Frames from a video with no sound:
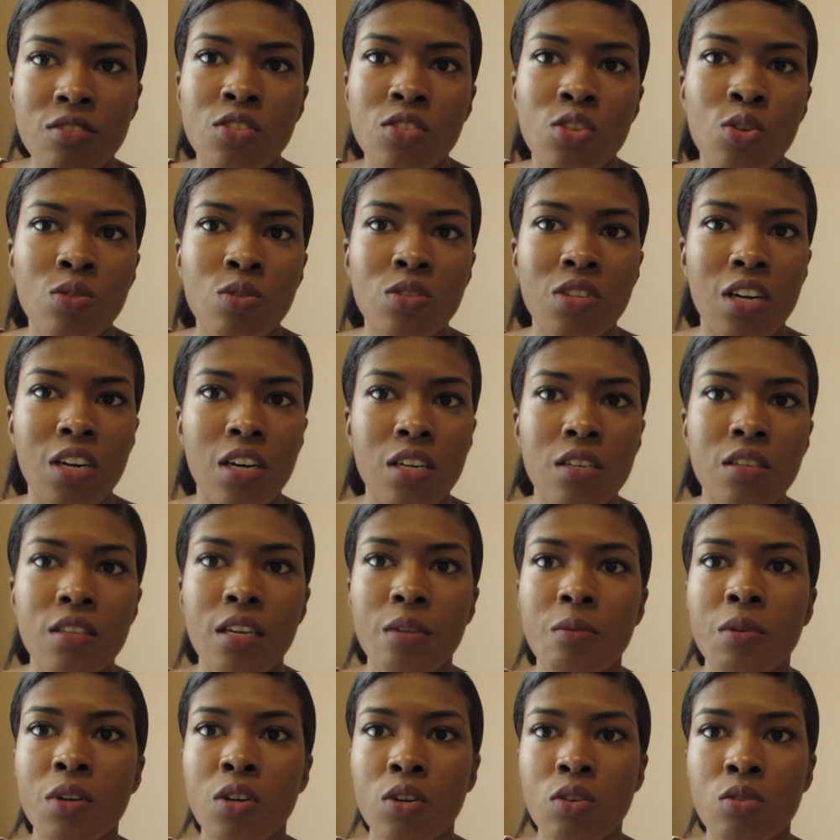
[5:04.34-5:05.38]
chose a color that
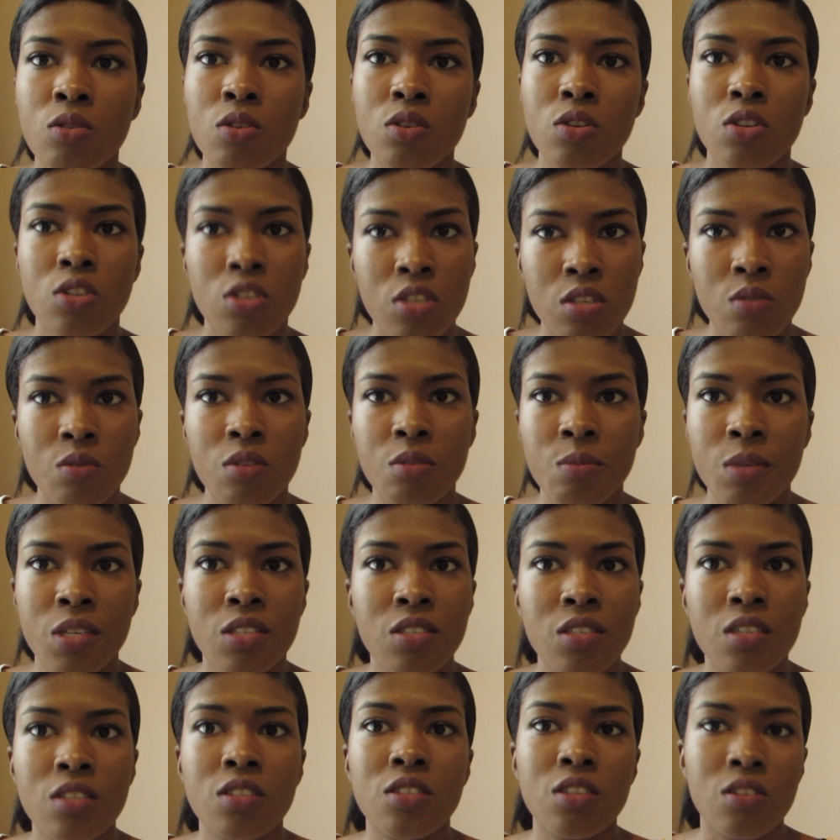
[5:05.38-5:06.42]
would go good with my
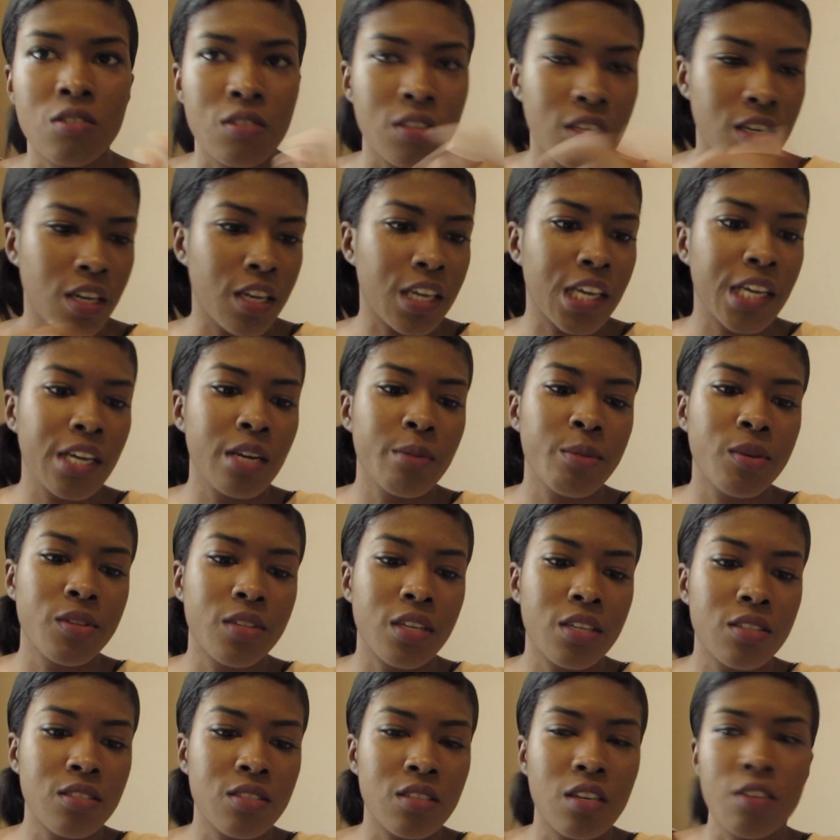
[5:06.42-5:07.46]
skin tone. Like, I care about
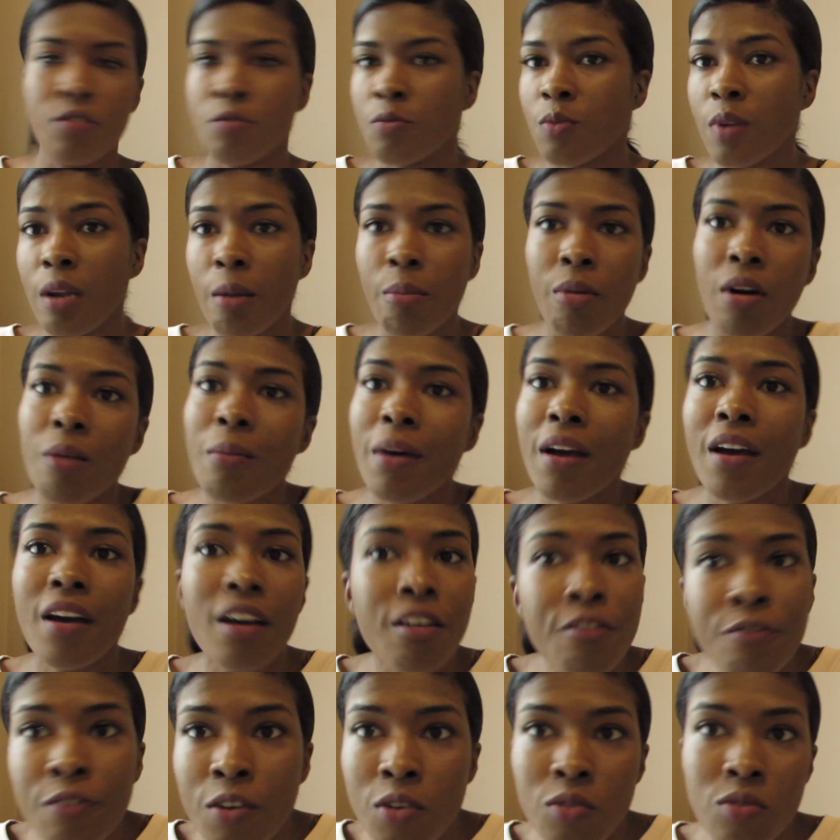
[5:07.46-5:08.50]
that stuff. When I bought my
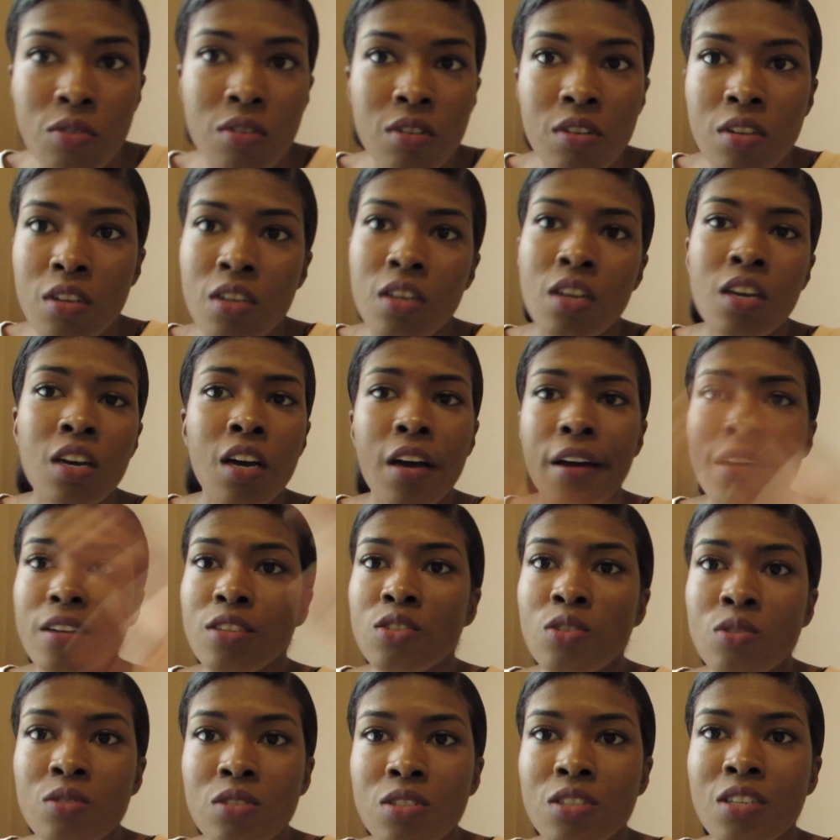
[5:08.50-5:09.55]
iPhone, I
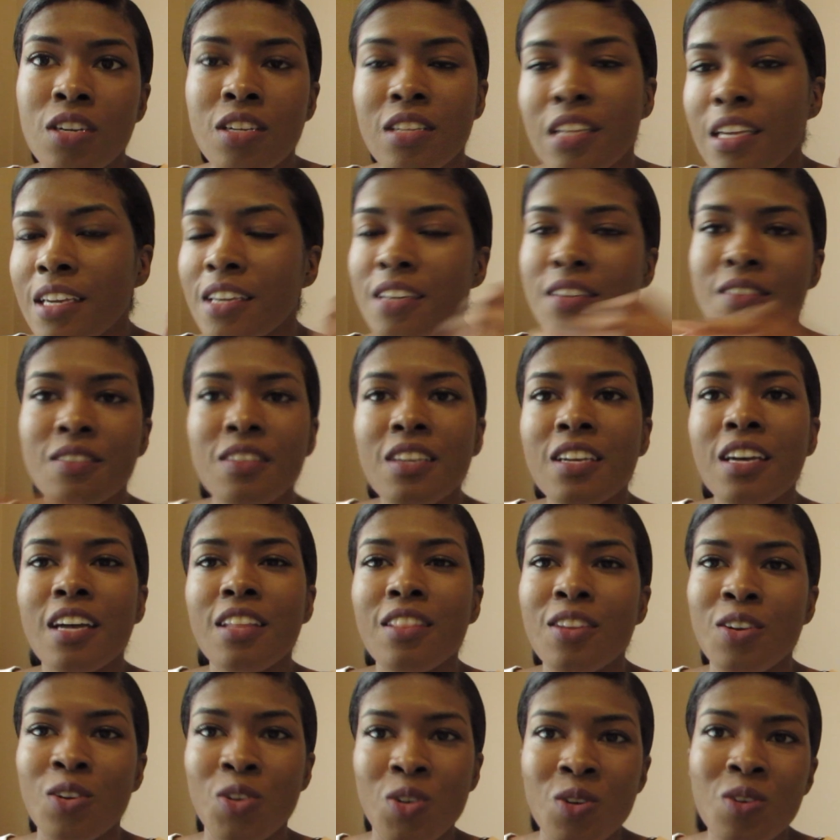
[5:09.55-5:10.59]
chose like
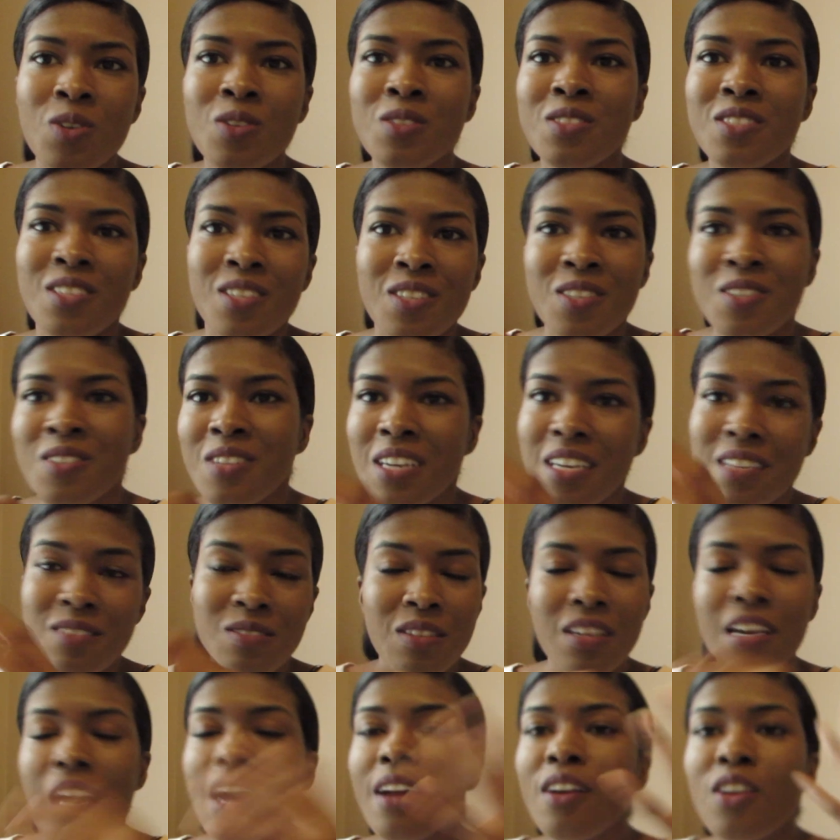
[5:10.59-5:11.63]
the golds, you know.
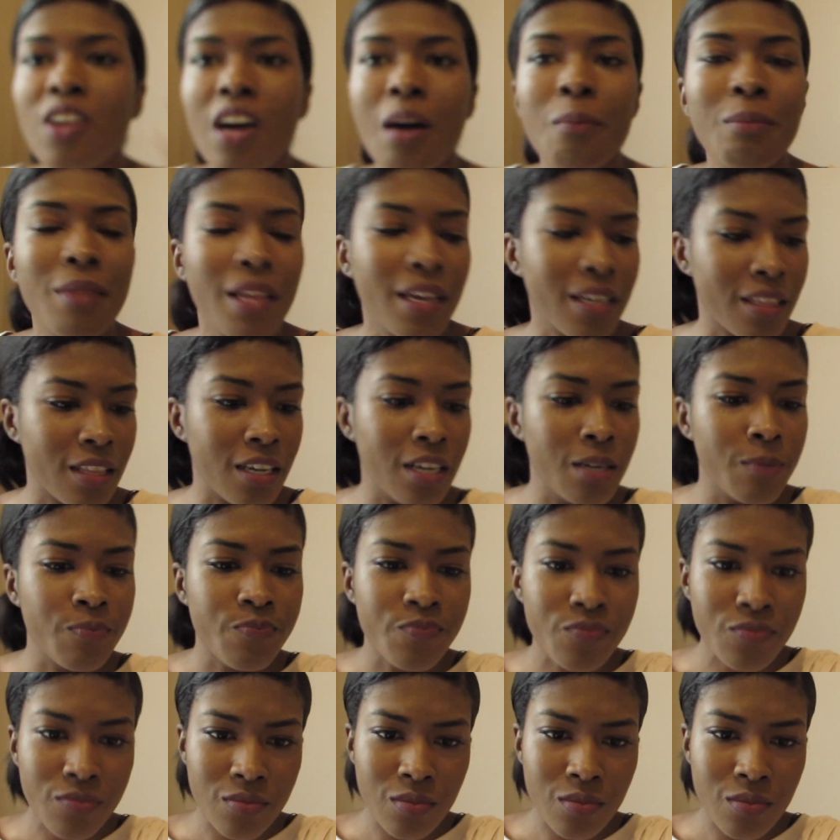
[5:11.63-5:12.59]
I'm like that.